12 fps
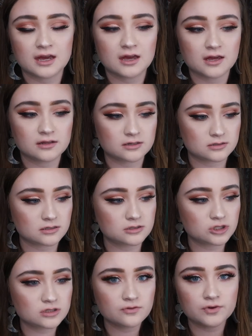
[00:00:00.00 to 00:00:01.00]
and this is
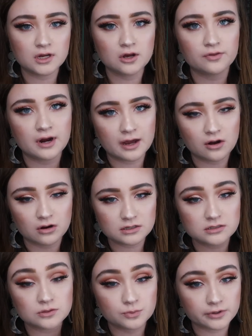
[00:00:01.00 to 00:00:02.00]
just a video that I
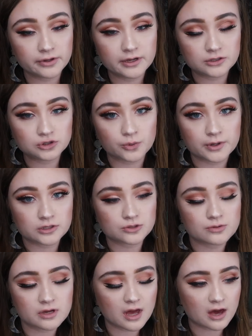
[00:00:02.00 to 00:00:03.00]
honestly really enjoy doing